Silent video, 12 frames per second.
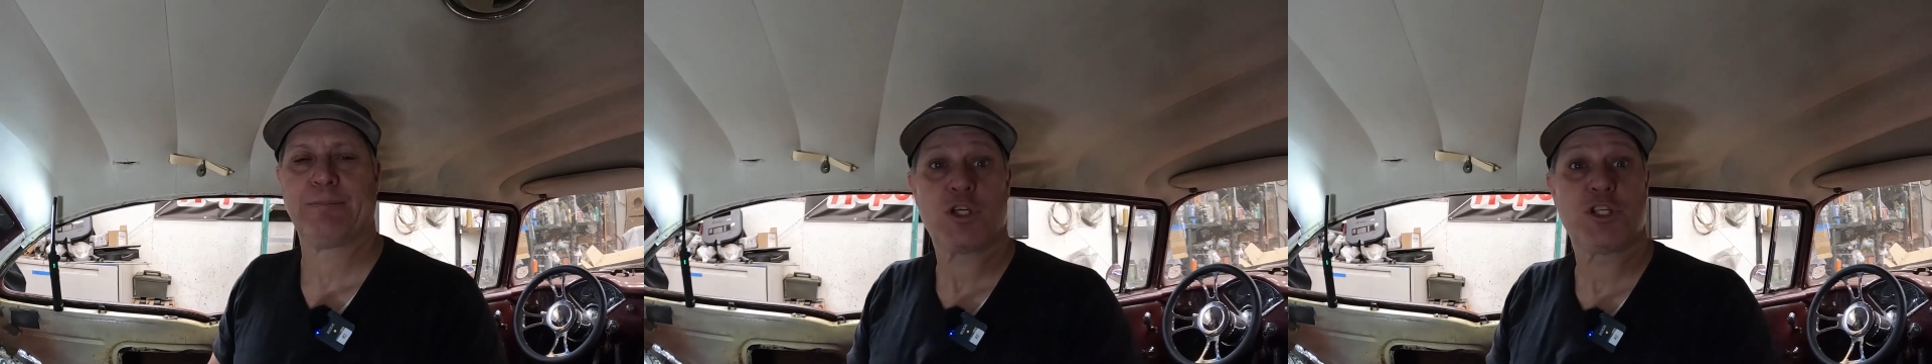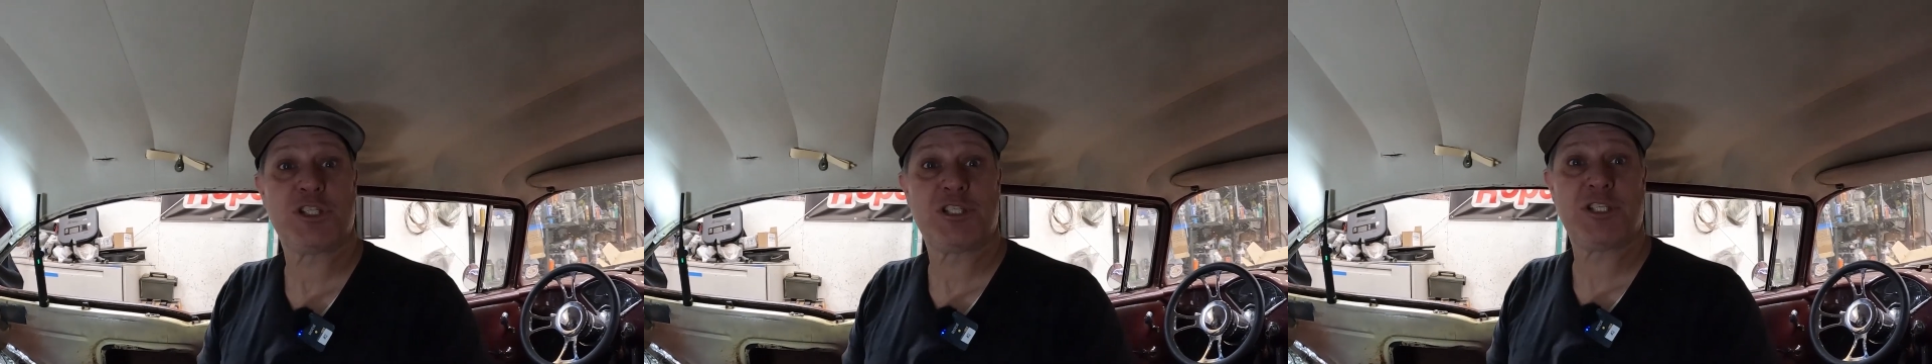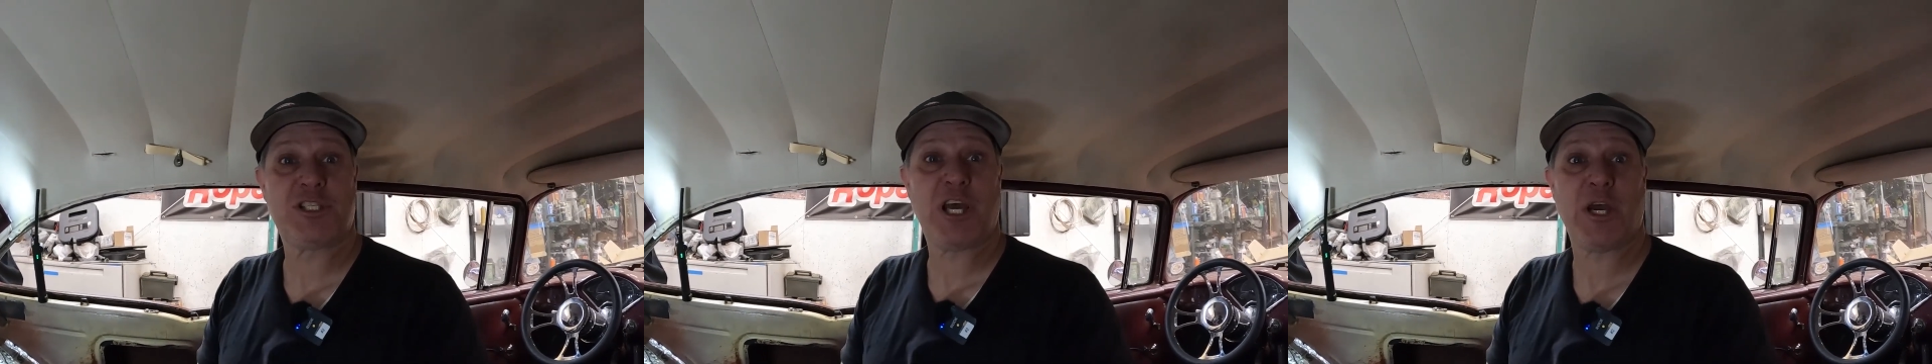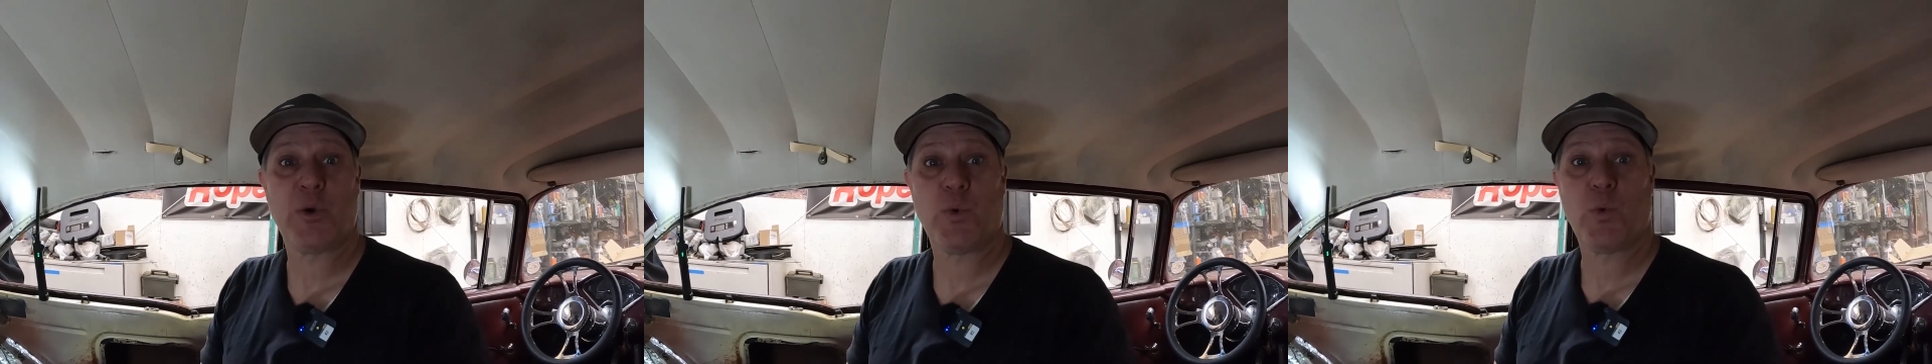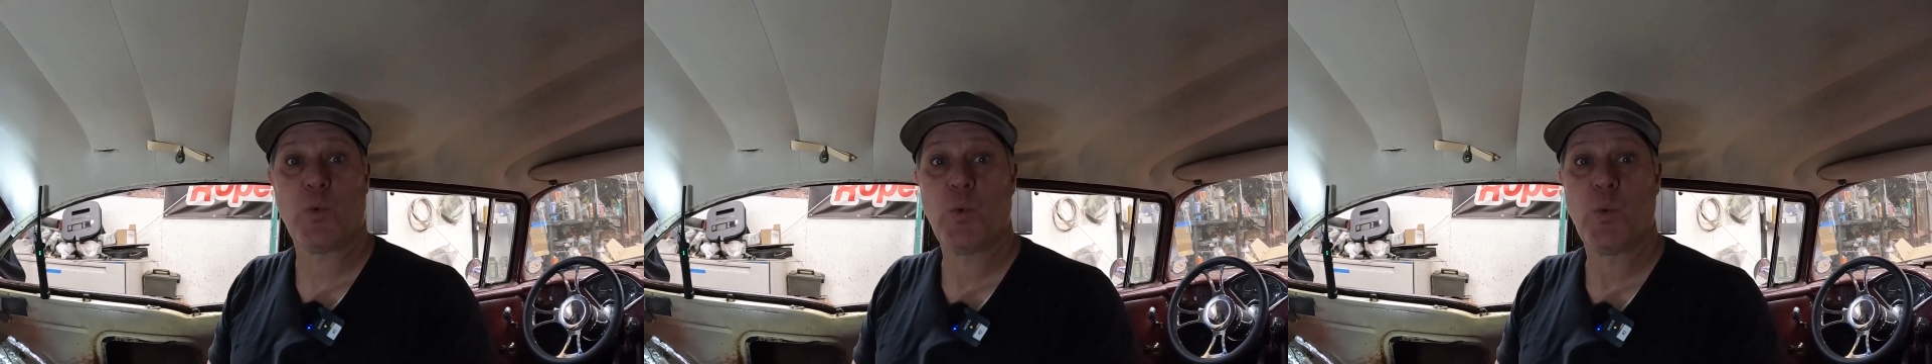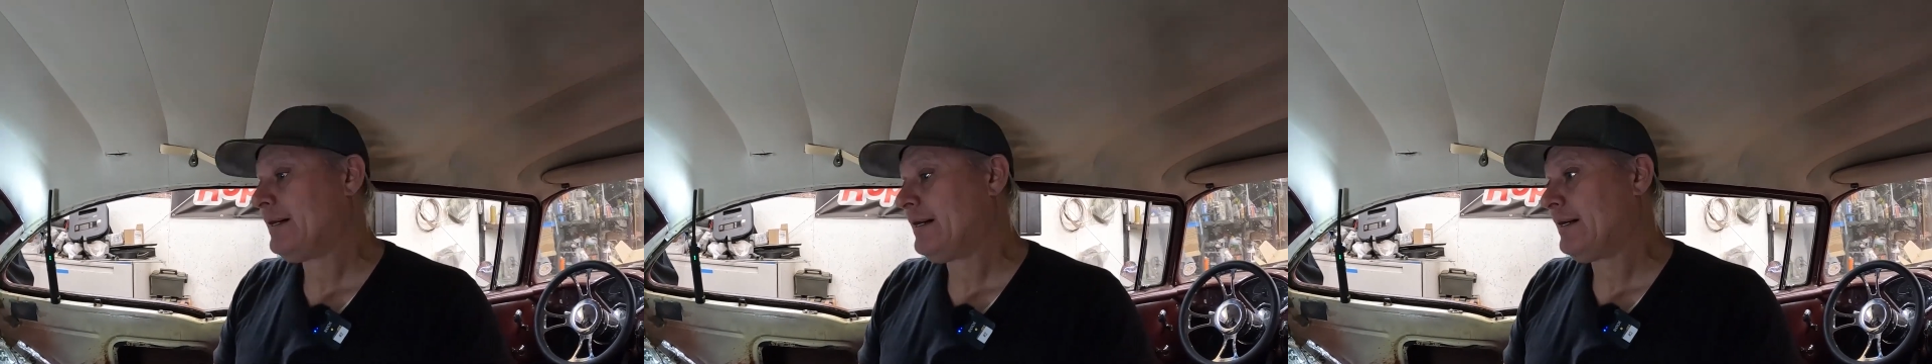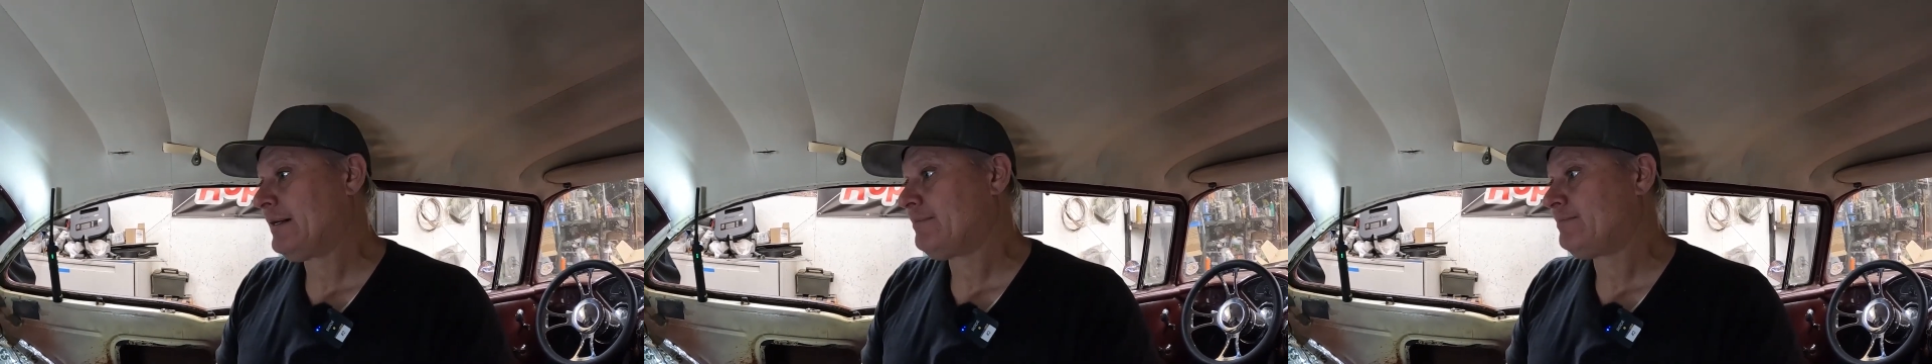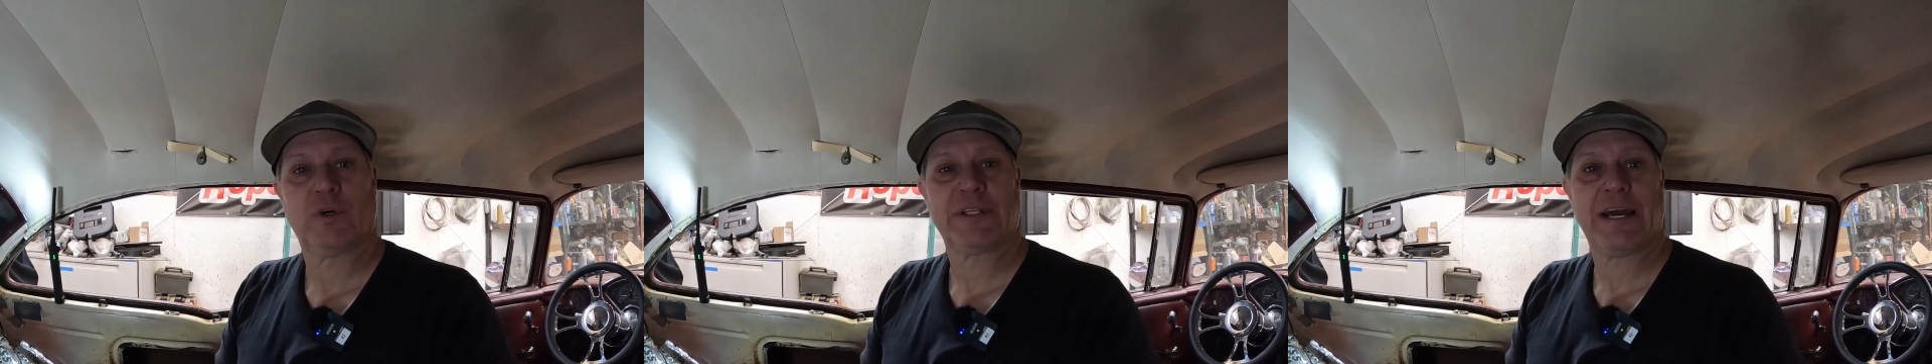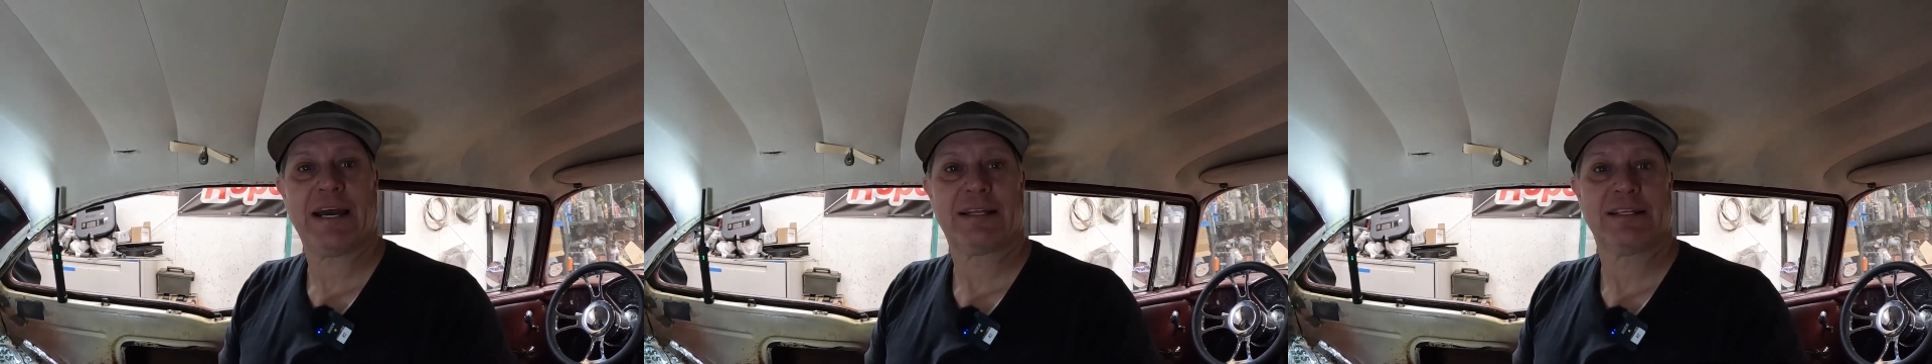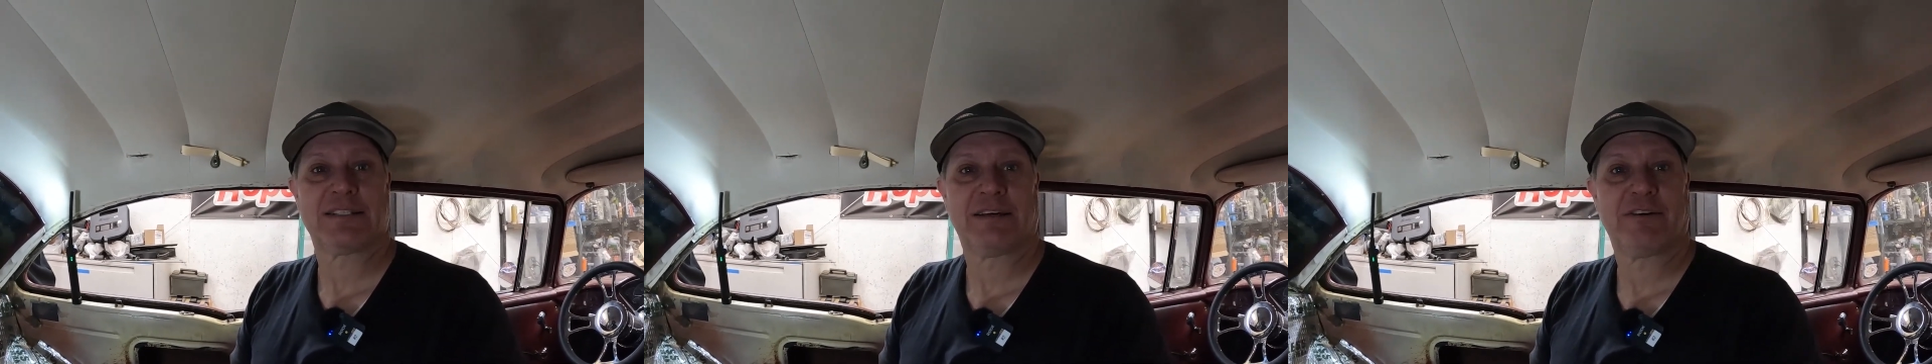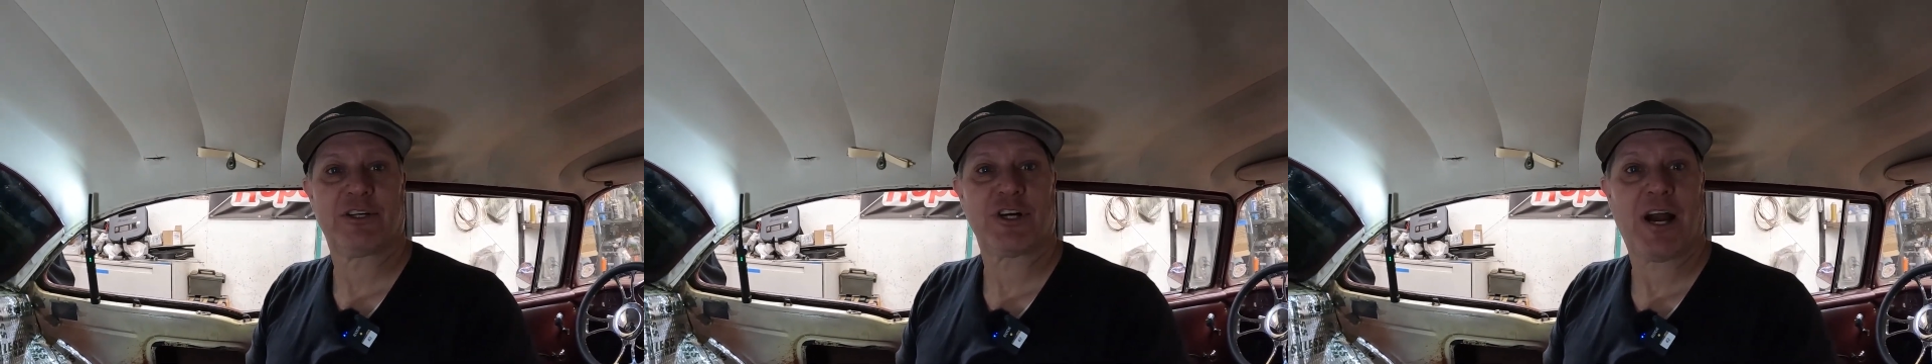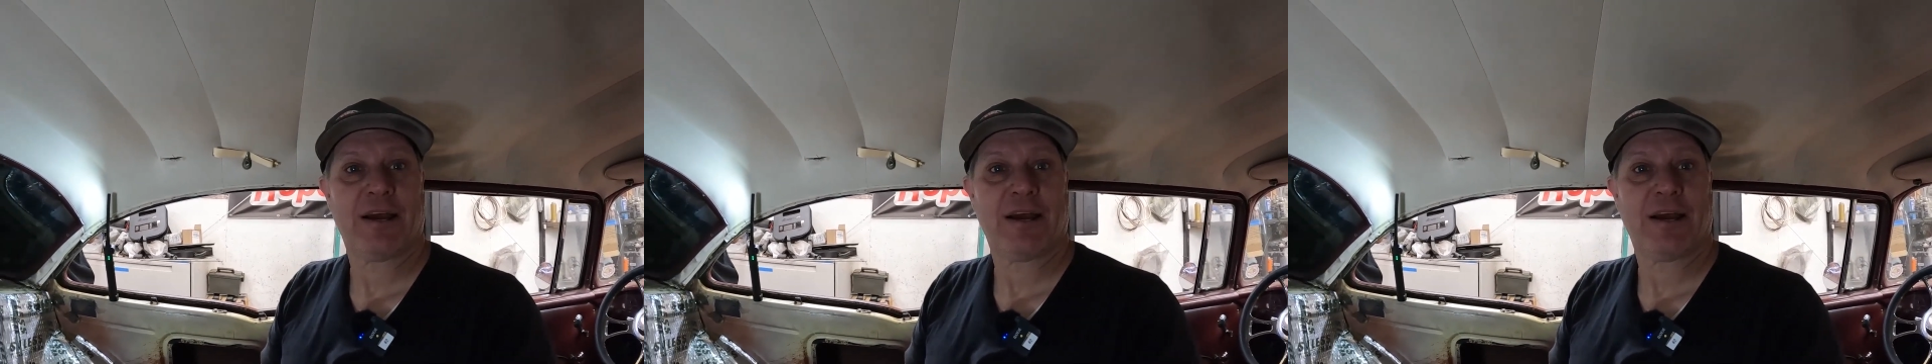So, what the heck, let's give it a try.